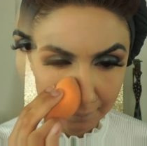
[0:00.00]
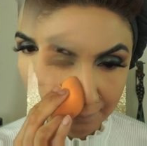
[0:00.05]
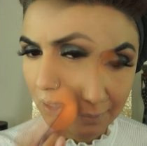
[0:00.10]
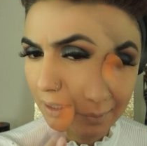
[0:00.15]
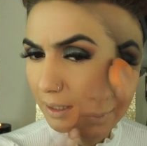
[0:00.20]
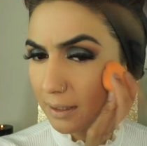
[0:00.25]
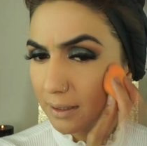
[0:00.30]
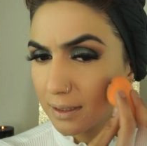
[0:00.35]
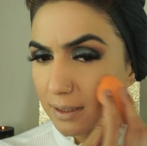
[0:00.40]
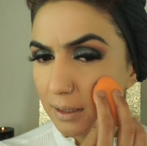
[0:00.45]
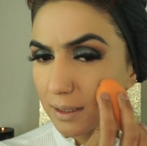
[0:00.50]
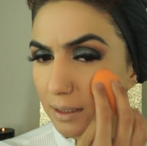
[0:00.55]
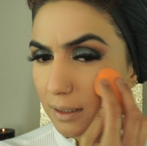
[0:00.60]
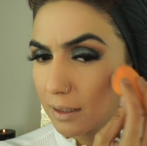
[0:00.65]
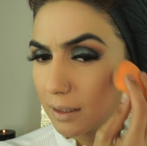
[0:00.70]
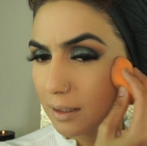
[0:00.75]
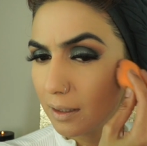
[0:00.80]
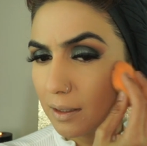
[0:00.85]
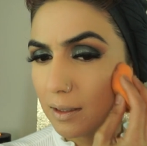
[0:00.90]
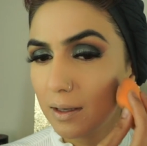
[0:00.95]

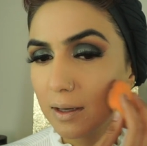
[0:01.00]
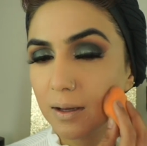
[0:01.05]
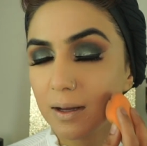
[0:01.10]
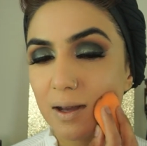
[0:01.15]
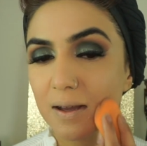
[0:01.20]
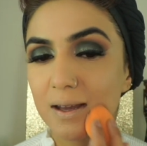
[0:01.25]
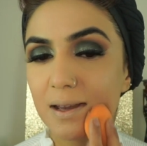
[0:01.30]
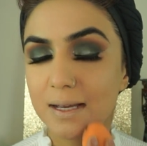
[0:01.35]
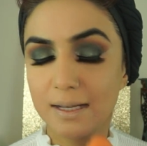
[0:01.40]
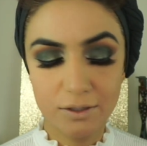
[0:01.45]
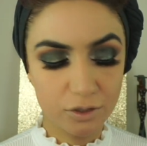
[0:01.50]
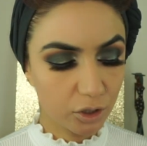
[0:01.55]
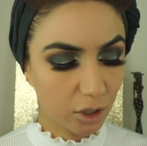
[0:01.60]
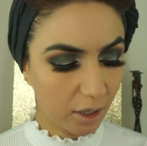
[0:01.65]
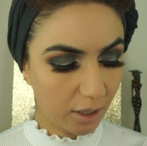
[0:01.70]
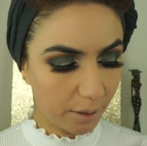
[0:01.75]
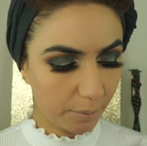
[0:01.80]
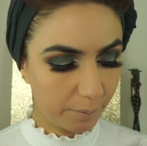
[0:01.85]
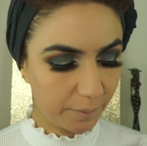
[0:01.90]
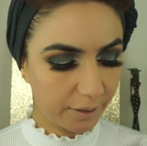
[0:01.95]
It's
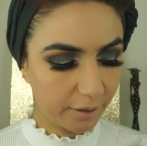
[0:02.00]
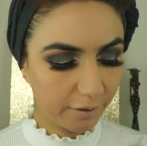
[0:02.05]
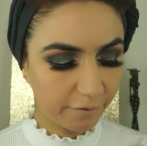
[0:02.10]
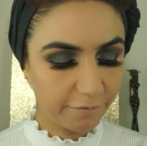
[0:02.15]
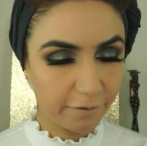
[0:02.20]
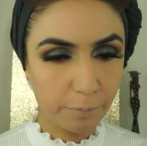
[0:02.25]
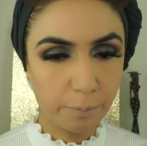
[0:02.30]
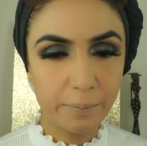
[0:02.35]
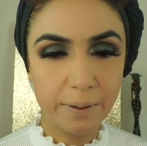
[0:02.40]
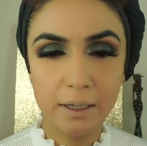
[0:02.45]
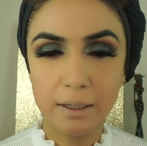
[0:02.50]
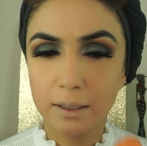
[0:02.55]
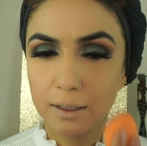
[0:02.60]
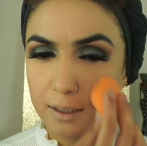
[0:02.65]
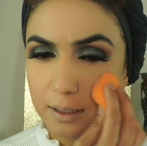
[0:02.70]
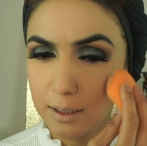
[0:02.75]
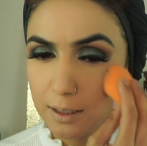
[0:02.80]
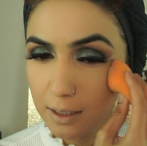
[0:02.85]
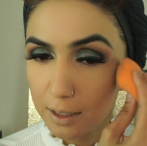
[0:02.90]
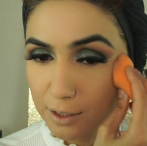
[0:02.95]
got a bit of a
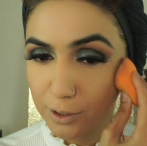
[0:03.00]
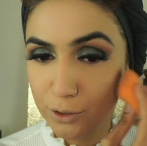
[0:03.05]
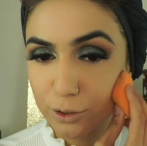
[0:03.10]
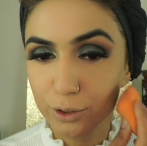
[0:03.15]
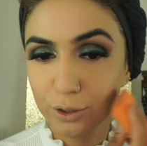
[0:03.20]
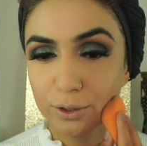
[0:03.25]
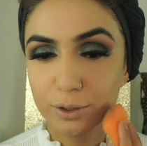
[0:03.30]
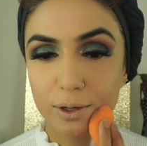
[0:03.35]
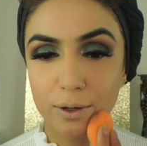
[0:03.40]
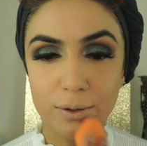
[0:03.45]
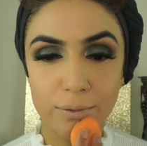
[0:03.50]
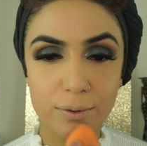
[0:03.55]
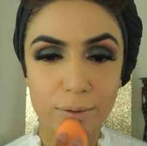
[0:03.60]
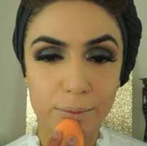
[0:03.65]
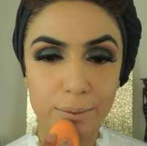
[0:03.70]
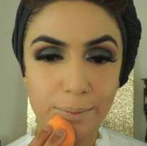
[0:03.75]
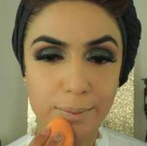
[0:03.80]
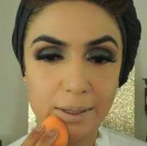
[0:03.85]
pinky undertone,